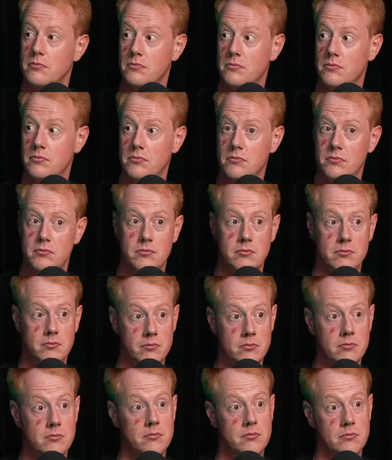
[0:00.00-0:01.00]

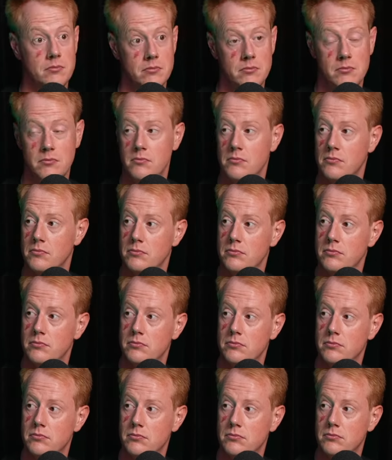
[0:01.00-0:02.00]

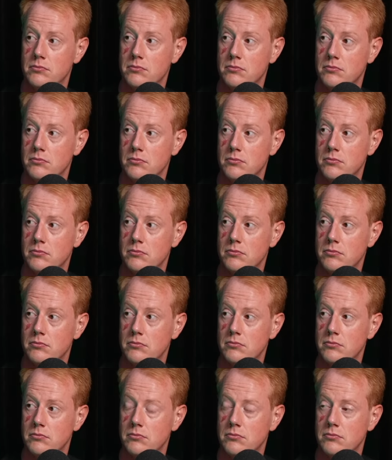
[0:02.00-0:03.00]

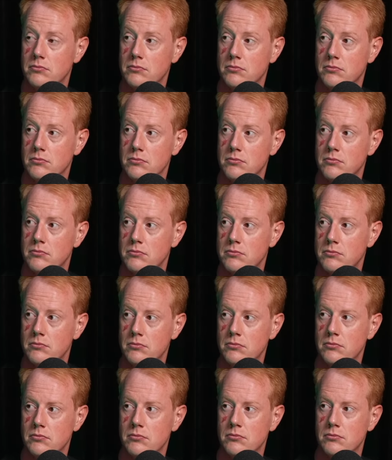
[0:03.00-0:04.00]

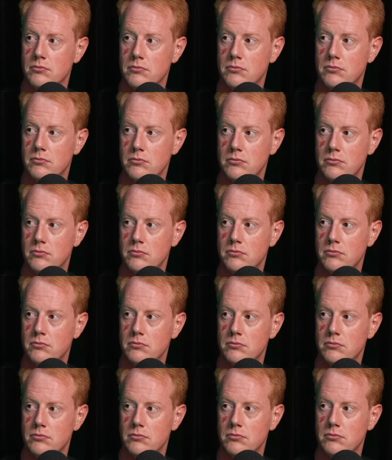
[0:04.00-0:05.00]

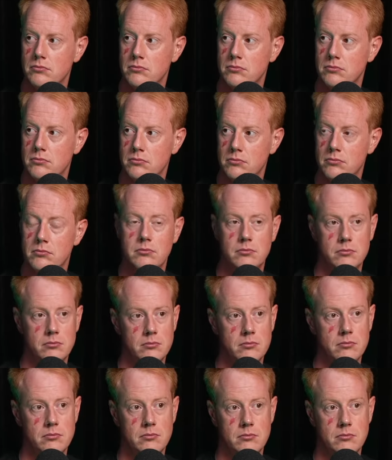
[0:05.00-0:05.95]
(not speaking)